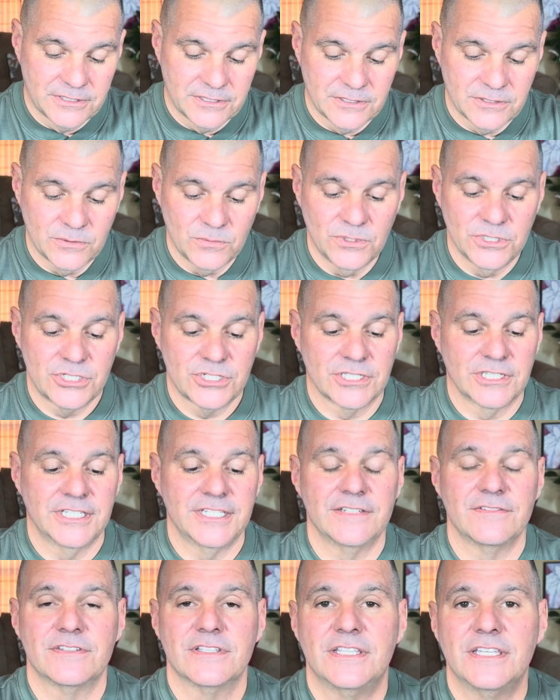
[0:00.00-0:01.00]
which
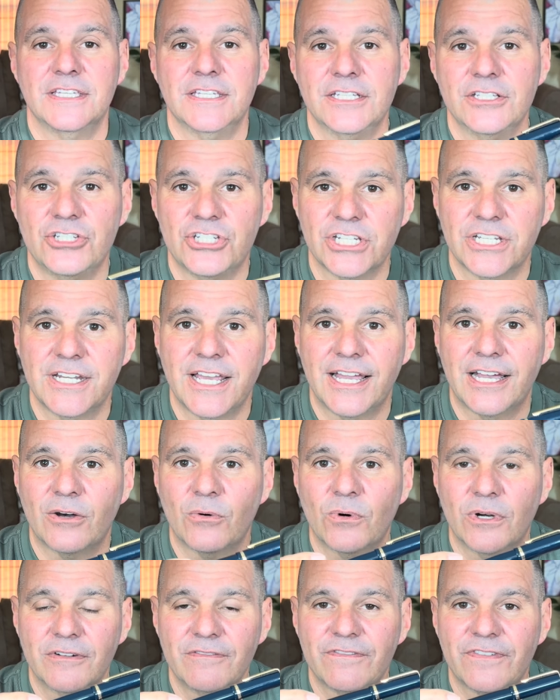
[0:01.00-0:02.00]
leaves the Jinhao
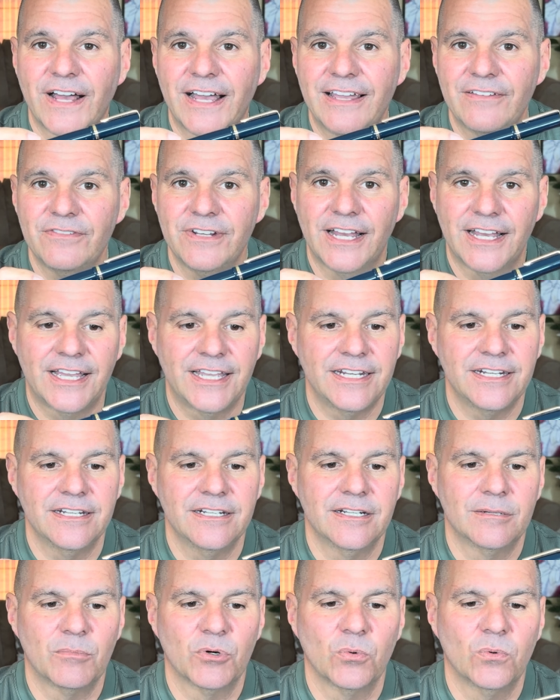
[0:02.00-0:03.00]
159 at
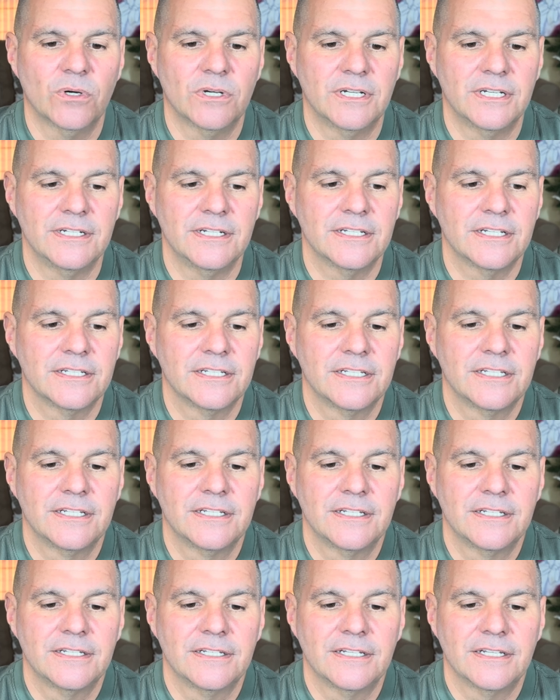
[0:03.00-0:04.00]
number 1.
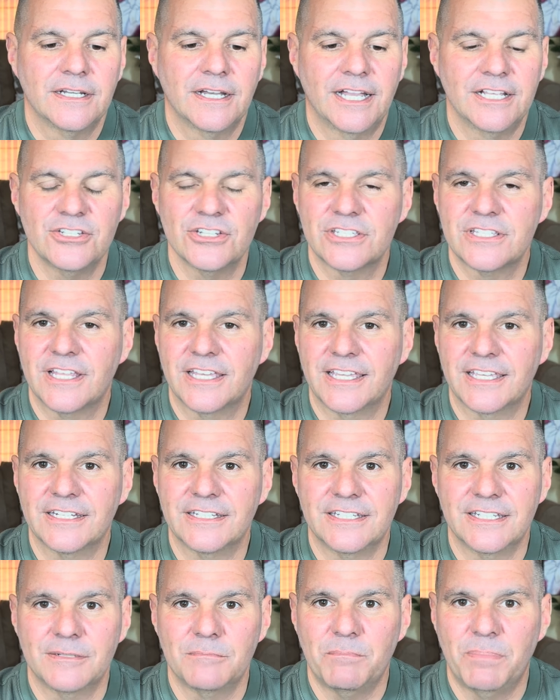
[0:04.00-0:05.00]
I just think it
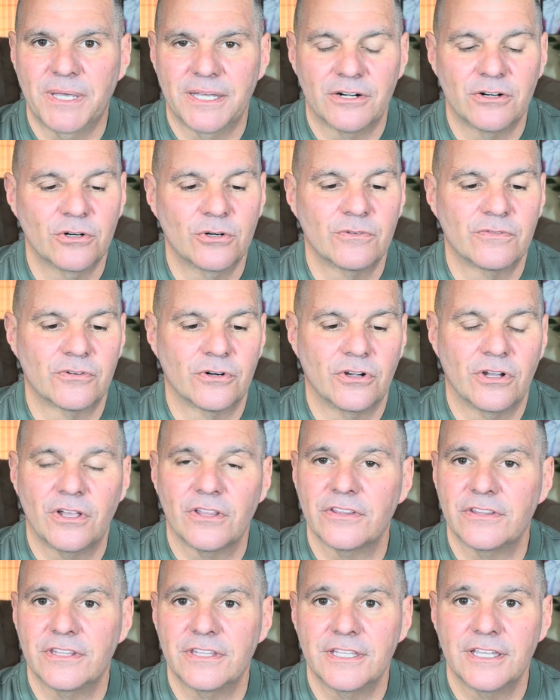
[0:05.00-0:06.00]
did better overall
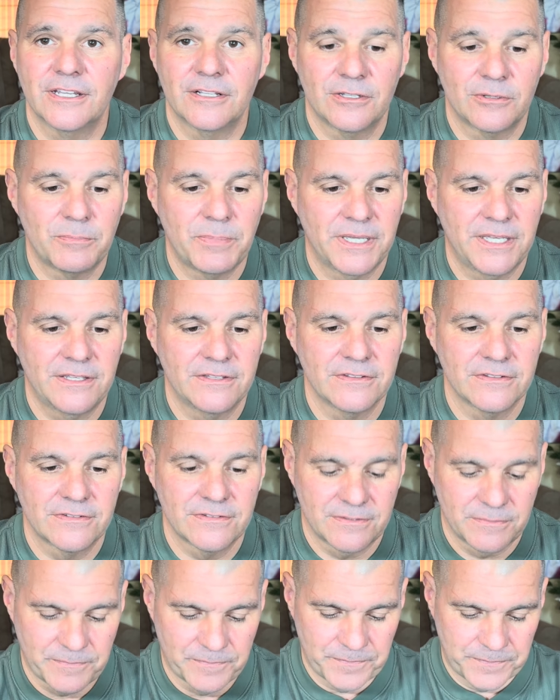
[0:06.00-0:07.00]
than the other pens.
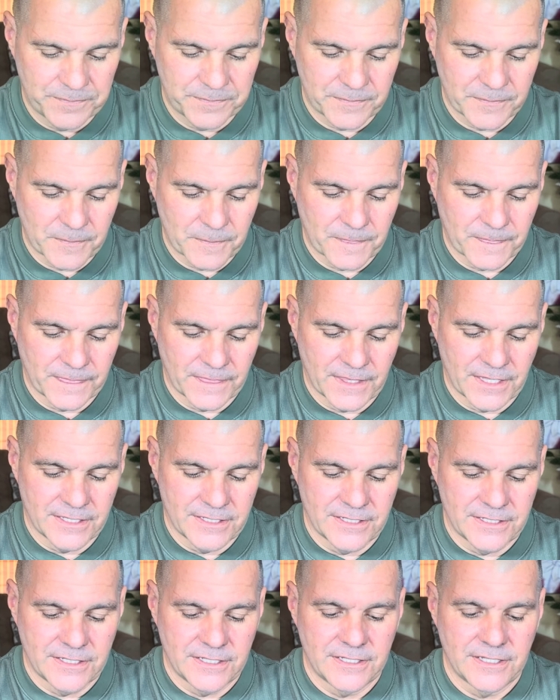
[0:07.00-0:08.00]

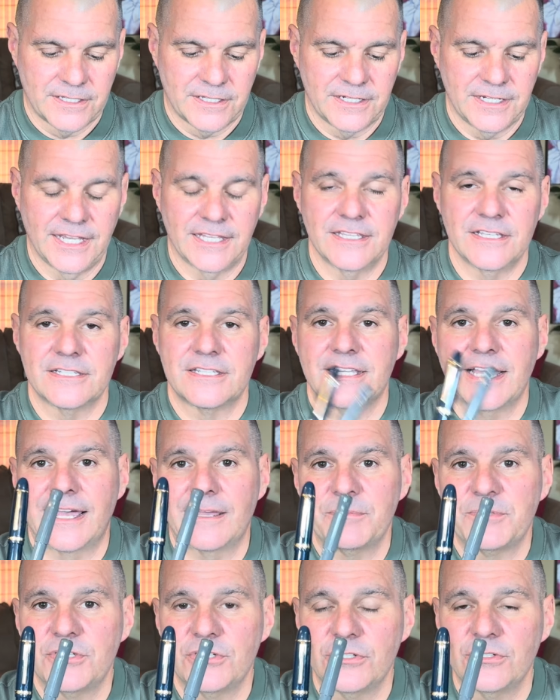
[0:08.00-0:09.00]
Now, these top
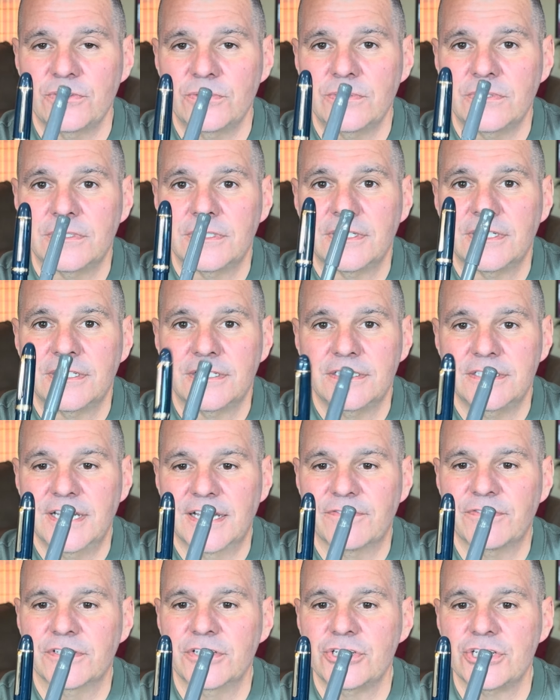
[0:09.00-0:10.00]
2,
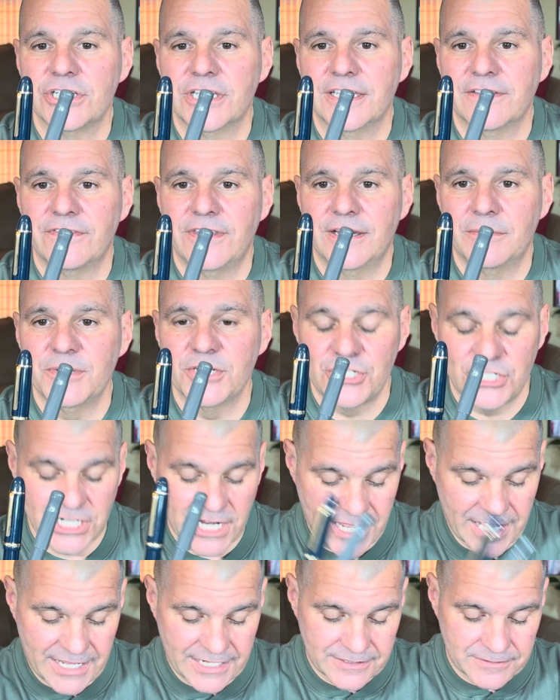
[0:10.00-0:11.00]
definitely should give them a
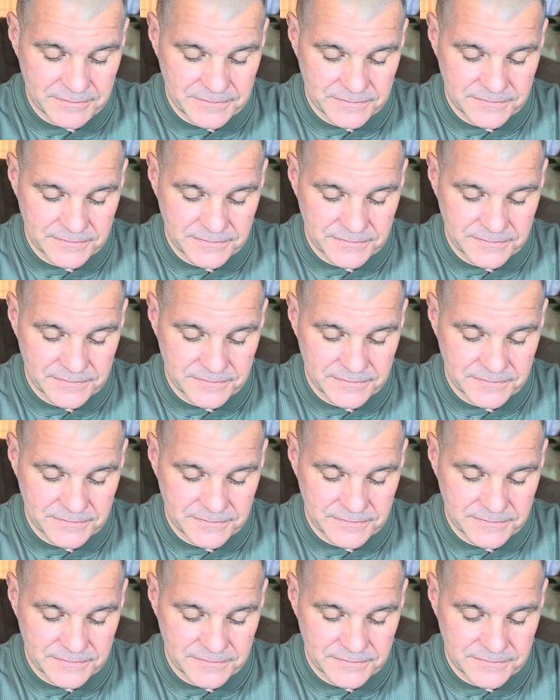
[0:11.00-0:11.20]
shot.